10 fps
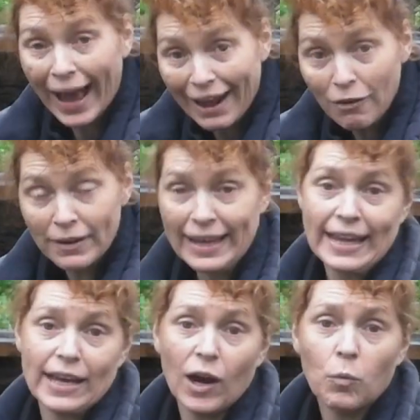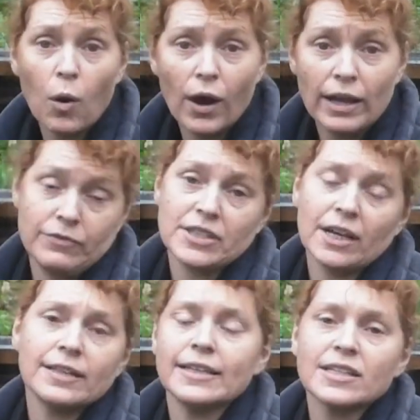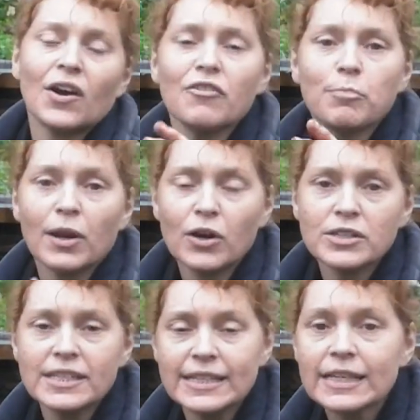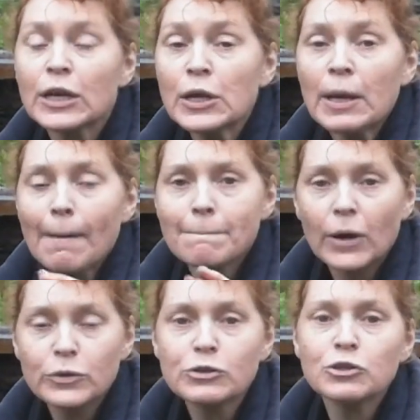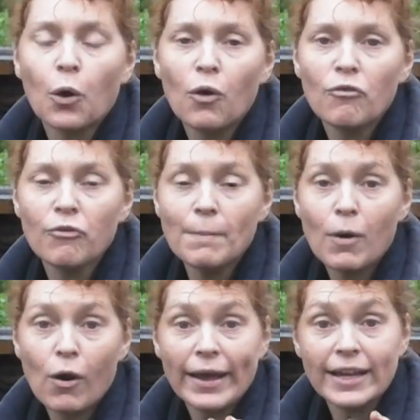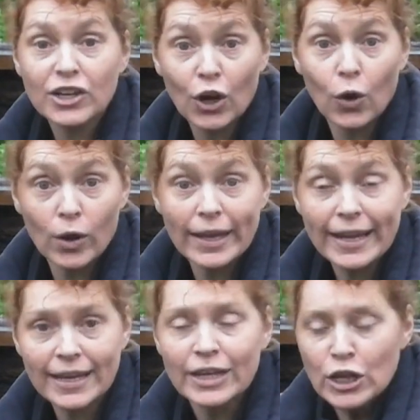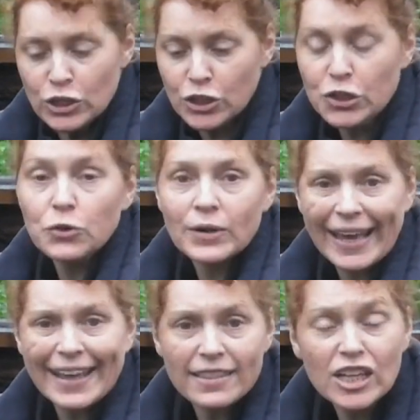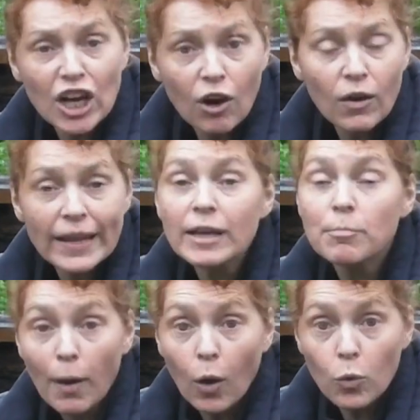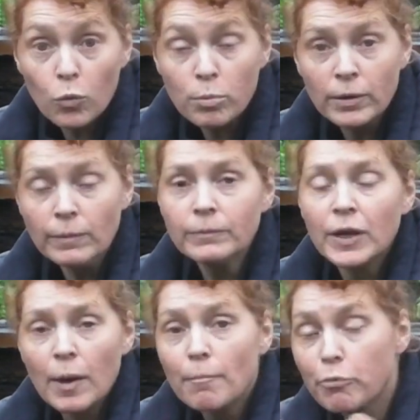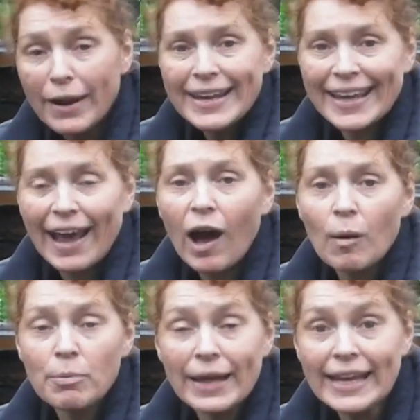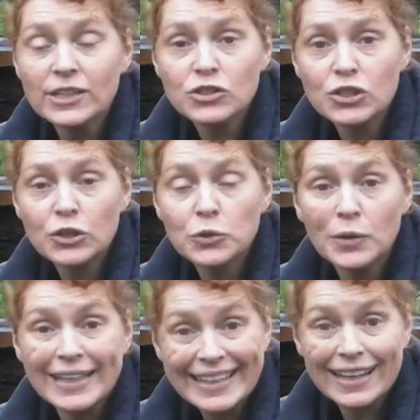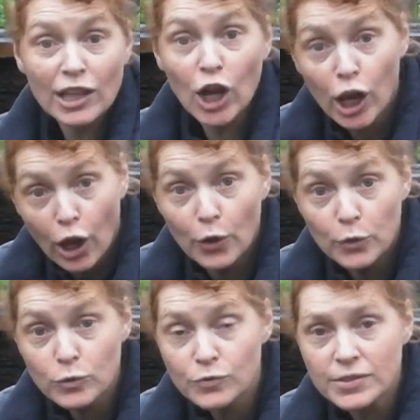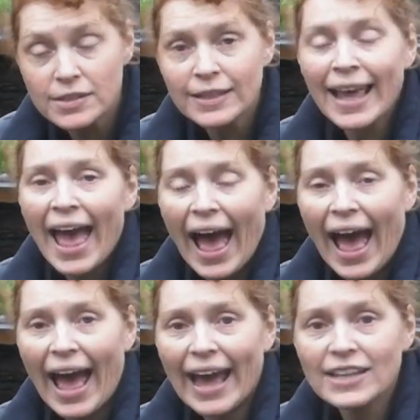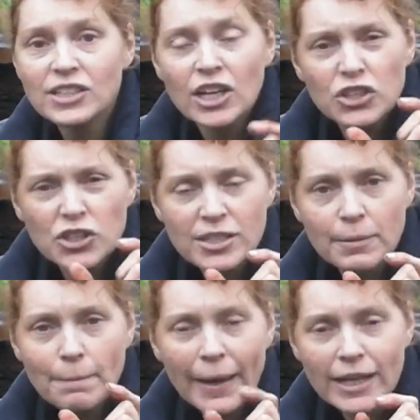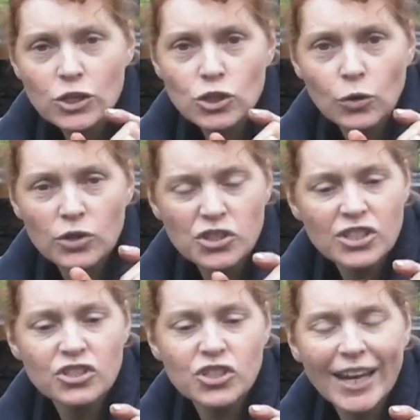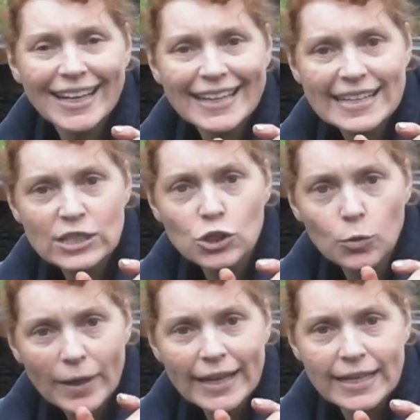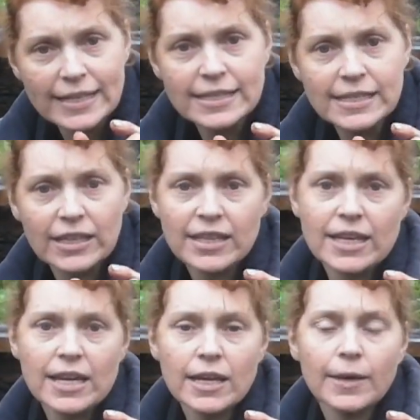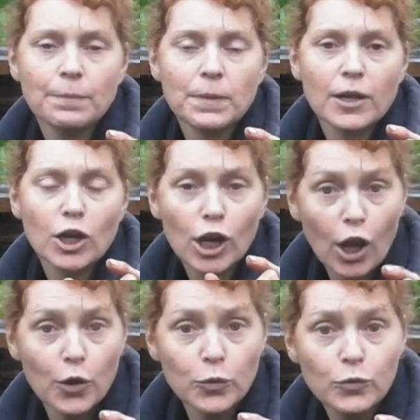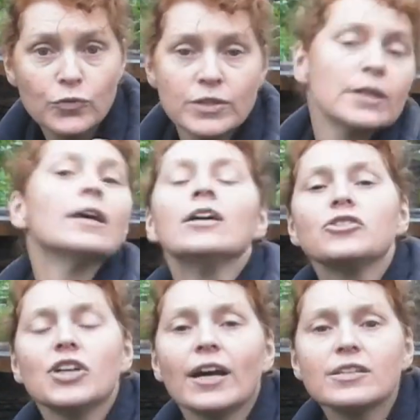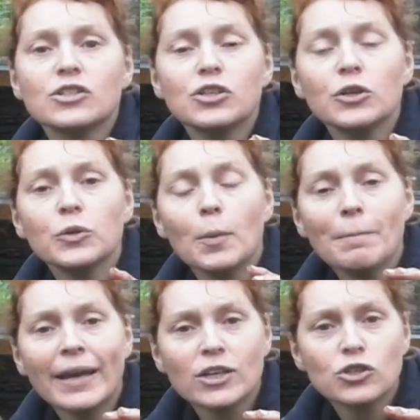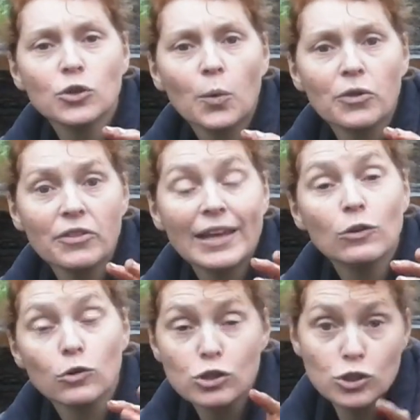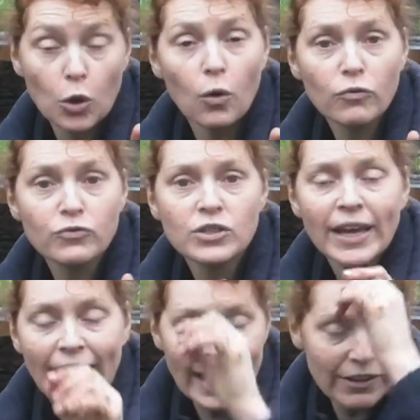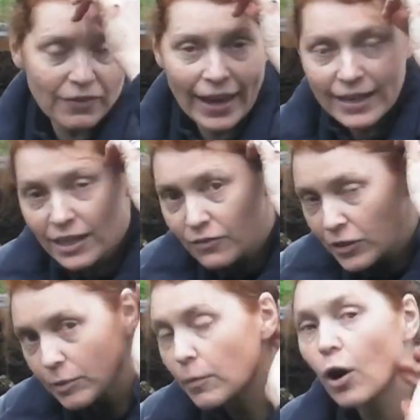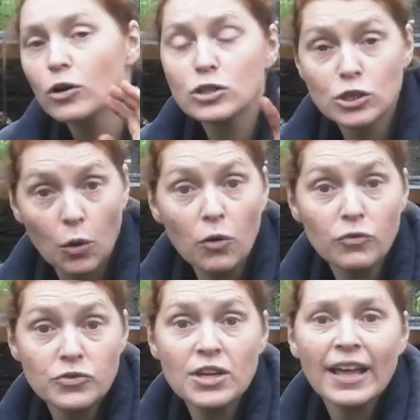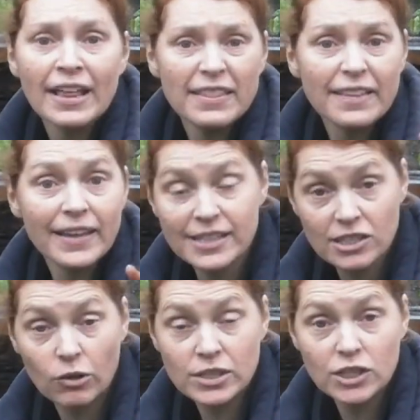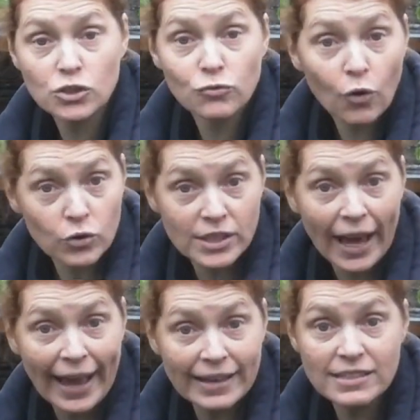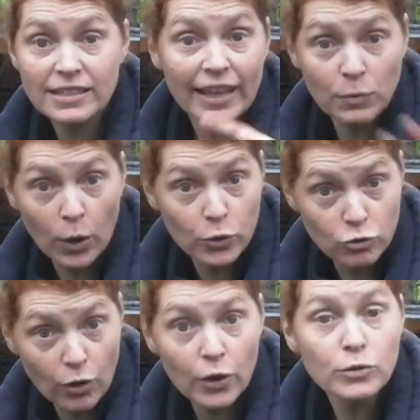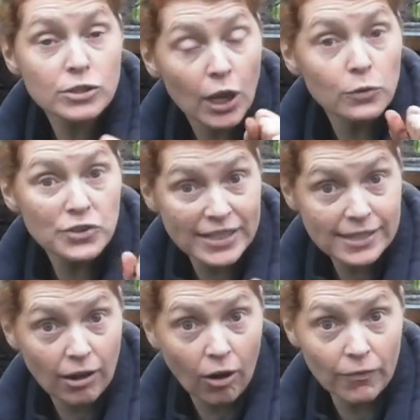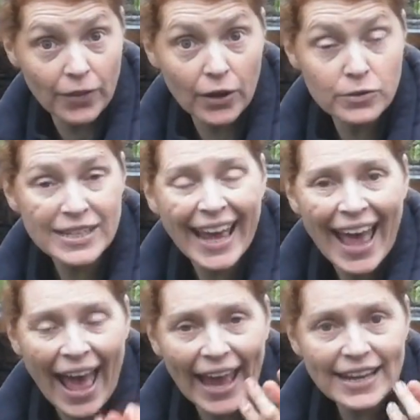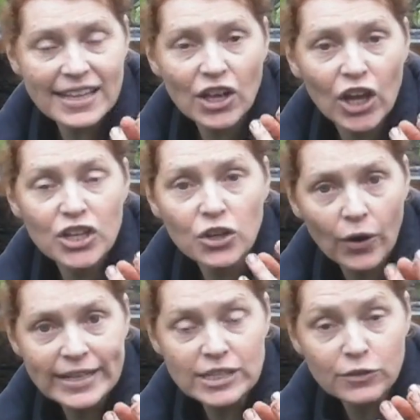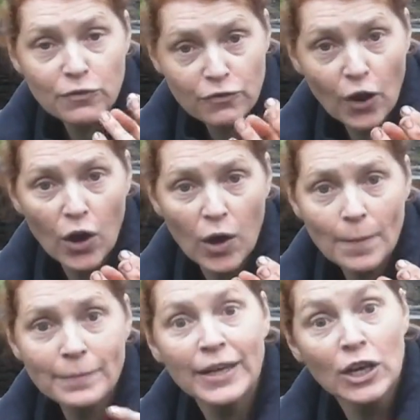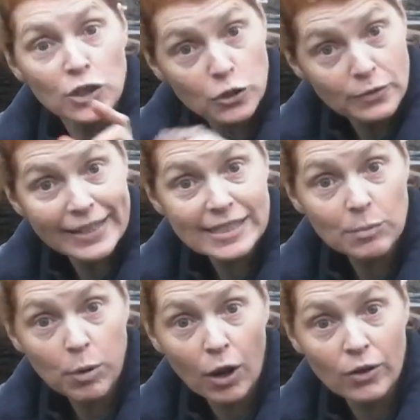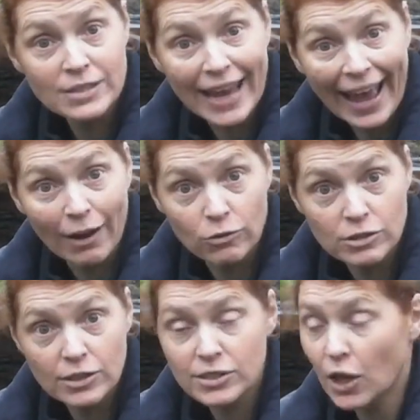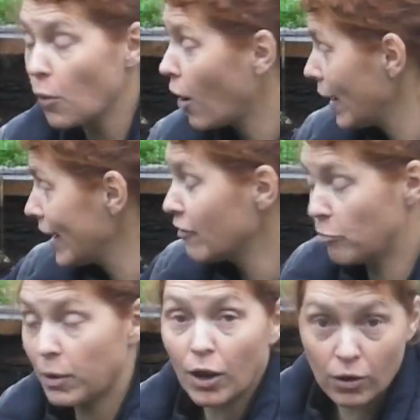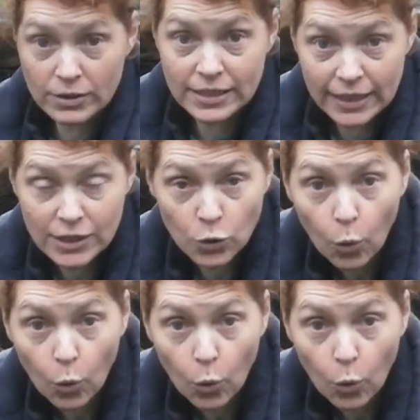Out here, what I have done is I've planted most of my garlic. So you'll get the garlic bulb, break it up into little cloves, and just make sure, just gently squeeze the cloves just to make sure that they're not soft. If any of them are soft, then they're starting to rot and they won't grow, so discard those. Any that are nice and firm, you need to plant out. So I have planted